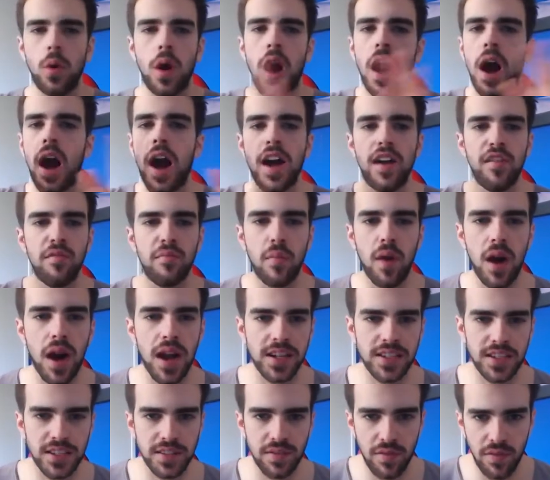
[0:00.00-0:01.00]
hive
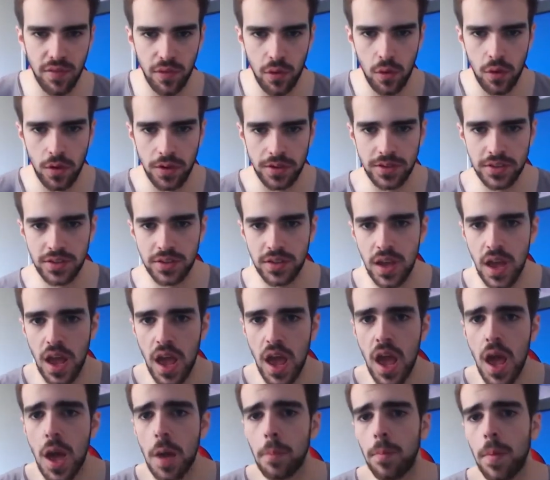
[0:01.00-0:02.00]
minds of thoughts,
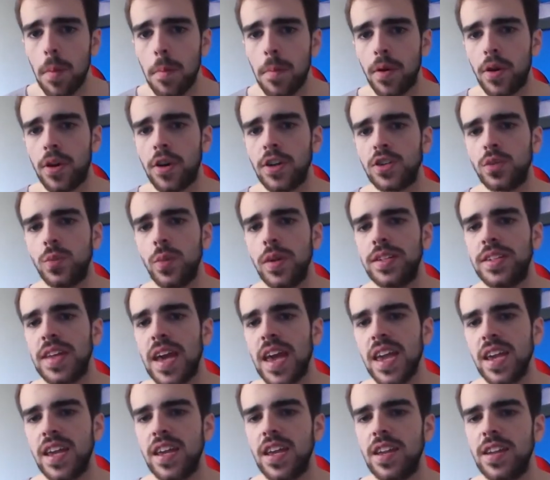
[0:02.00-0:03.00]
but because we
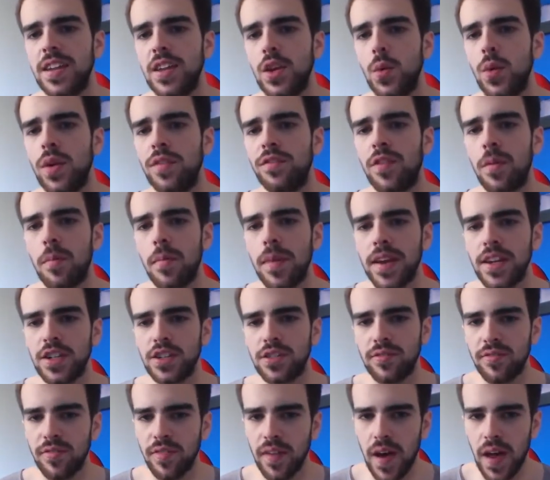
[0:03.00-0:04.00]
take in new
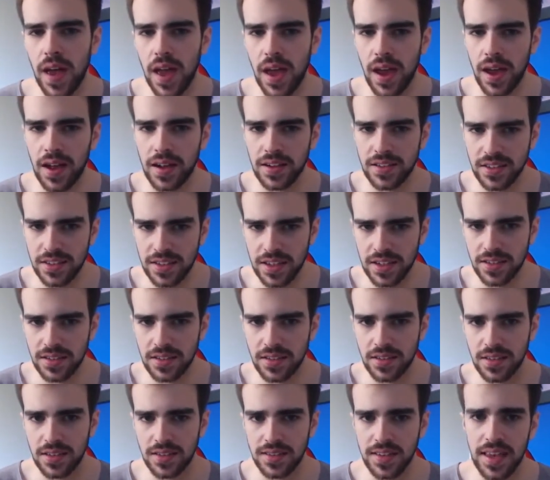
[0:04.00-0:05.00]
information via our
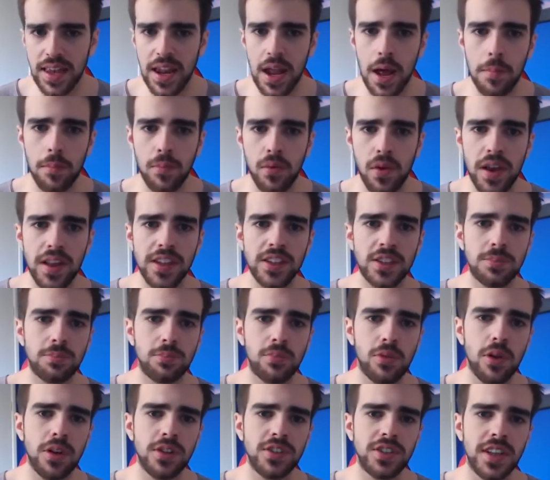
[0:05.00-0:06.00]
senses and our brains
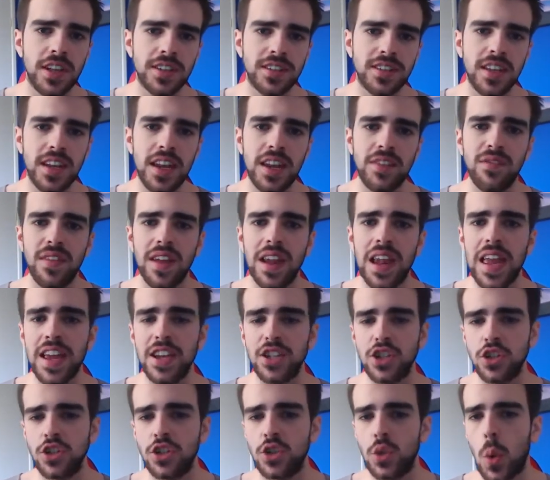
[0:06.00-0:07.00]
process it in
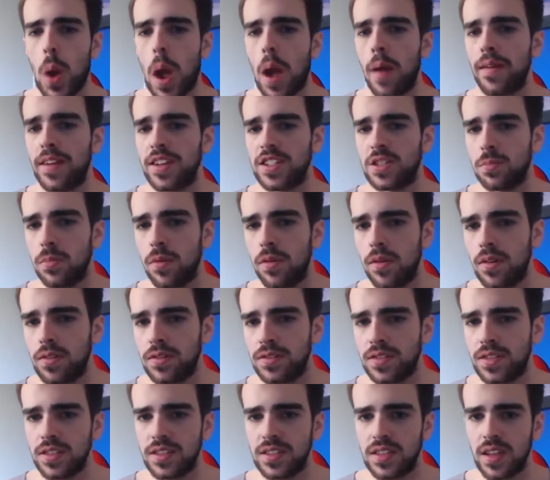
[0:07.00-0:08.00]
relation to our
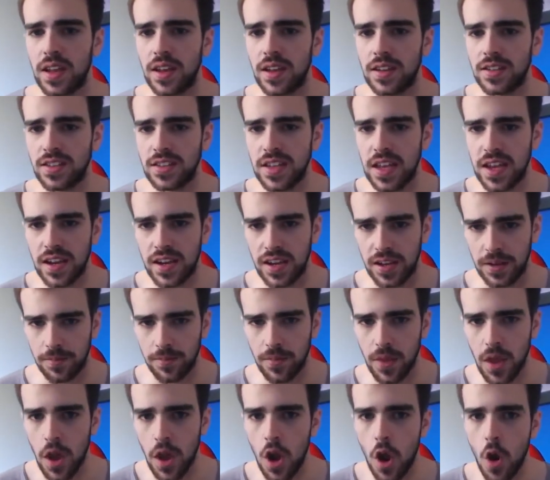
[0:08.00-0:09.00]
experiences and understanding.
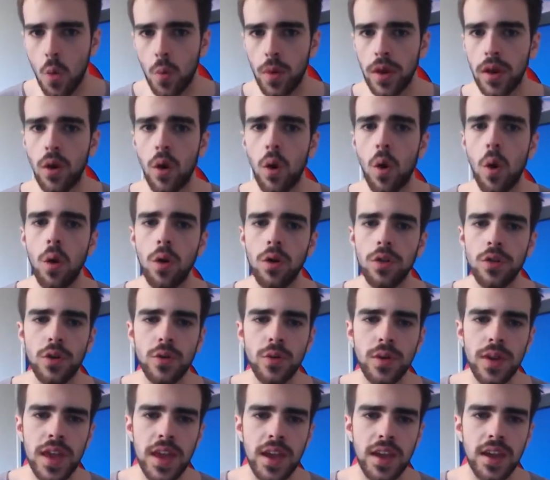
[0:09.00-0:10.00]
We are all
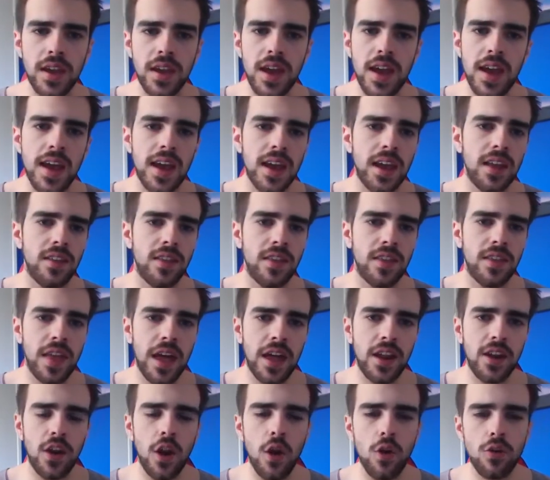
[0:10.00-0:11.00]
unique in
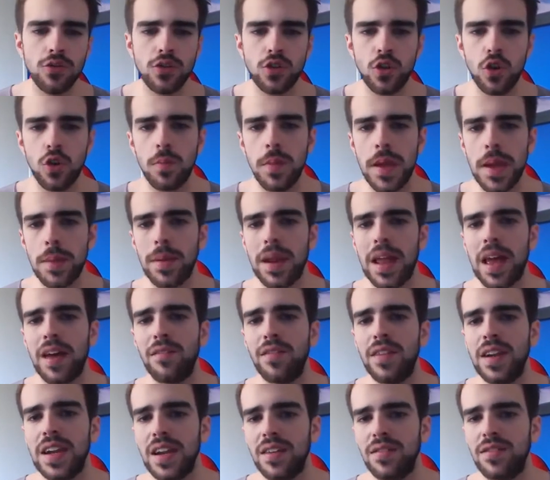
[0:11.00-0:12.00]
that no two people
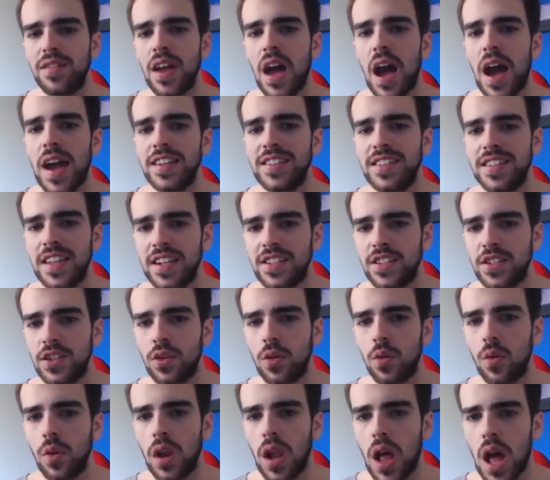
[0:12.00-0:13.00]
have lived
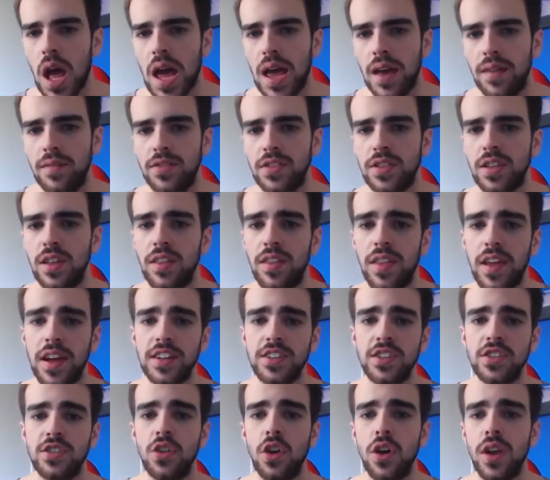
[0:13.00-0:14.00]
identical lives,
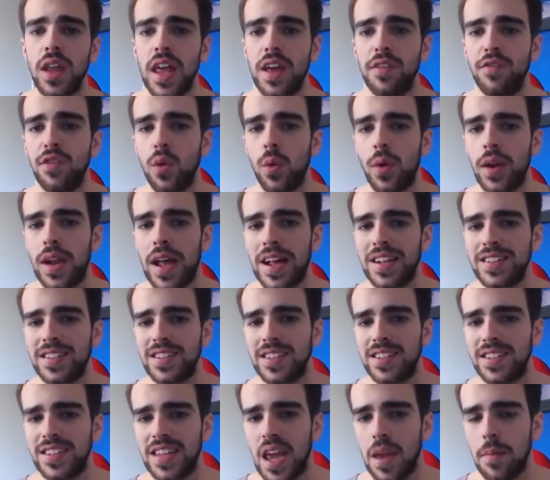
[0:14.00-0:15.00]
thus not everyone has
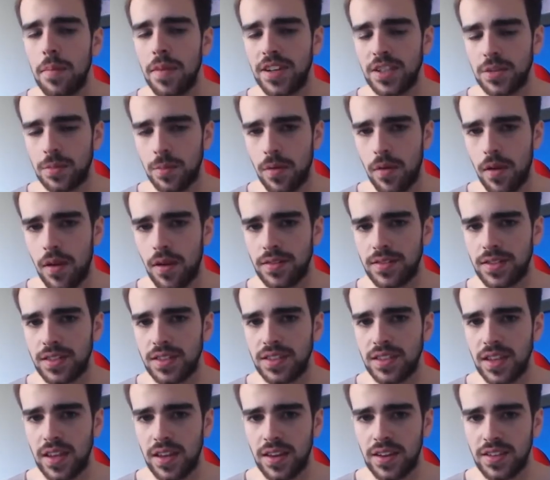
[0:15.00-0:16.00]
the same experiences
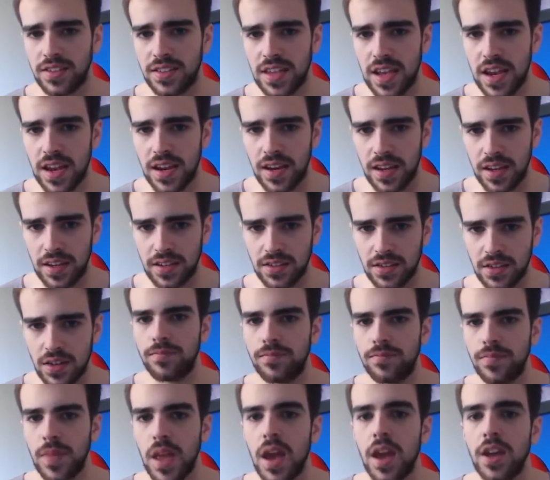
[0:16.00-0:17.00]
and understandings.
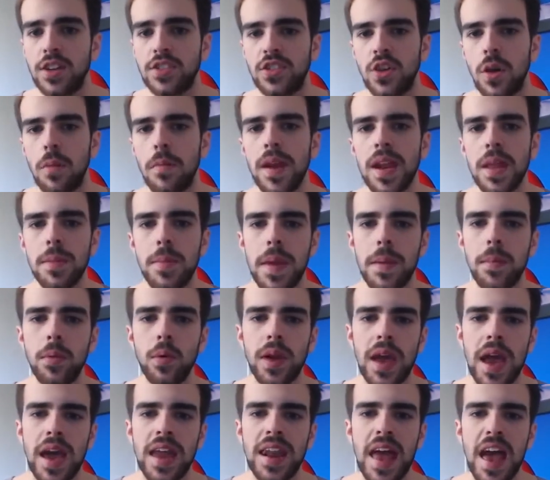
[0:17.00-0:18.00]
So many people
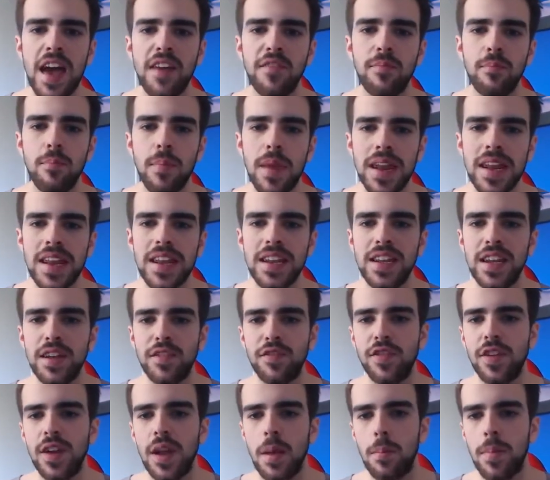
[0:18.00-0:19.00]
can have many
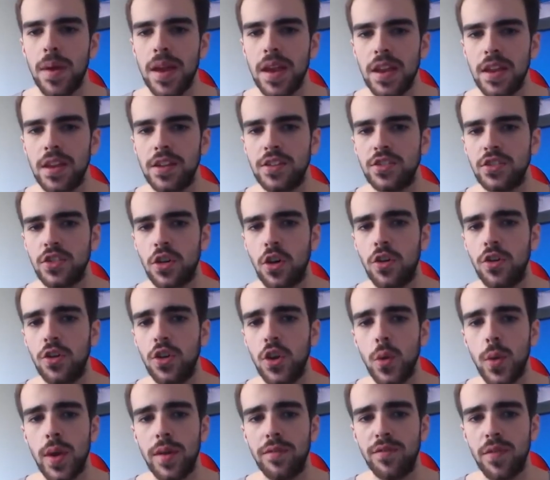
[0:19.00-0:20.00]
different opinions on
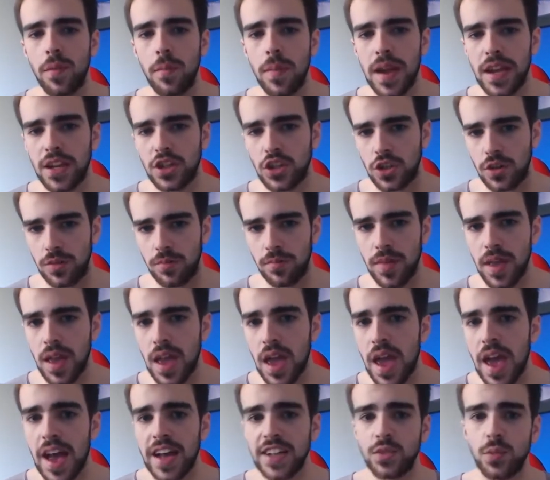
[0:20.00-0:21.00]
new information,
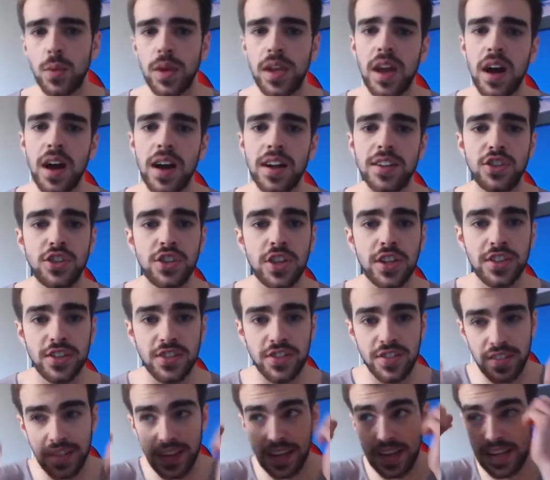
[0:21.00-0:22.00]
as we can't
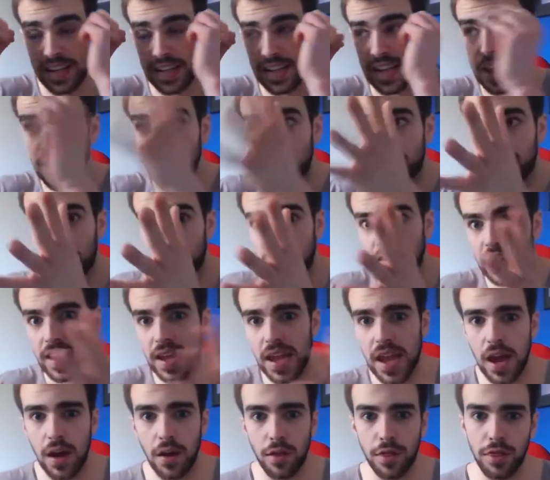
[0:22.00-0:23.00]
just gift
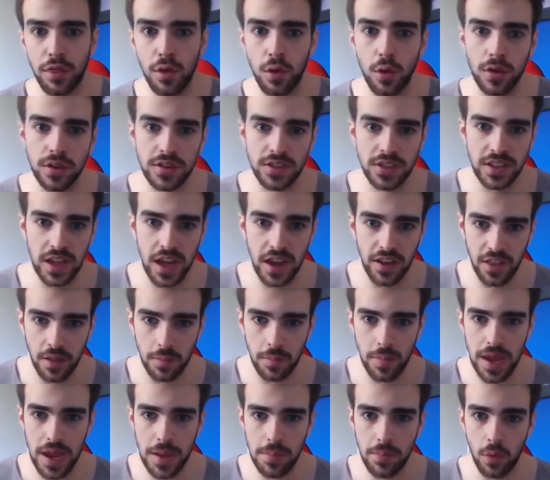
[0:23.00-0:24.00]
our thoughts to other
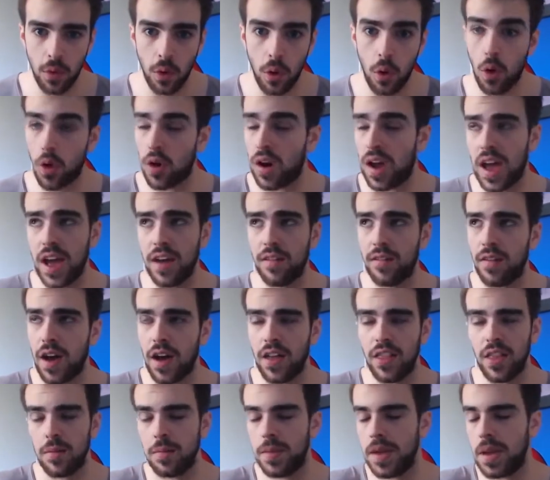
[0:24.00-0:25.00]
people or have
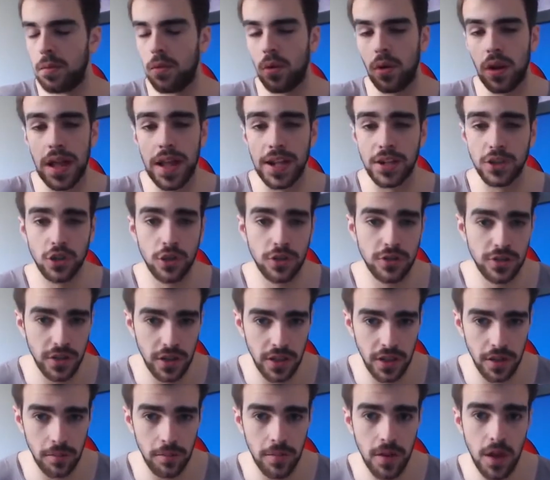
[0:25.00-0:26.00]
other people latch onto
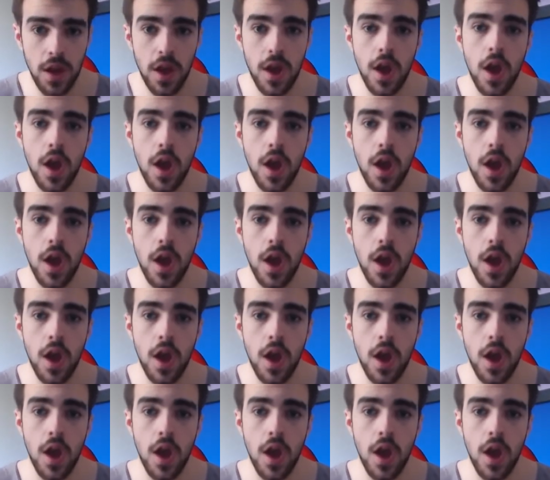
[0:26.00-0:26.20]
them.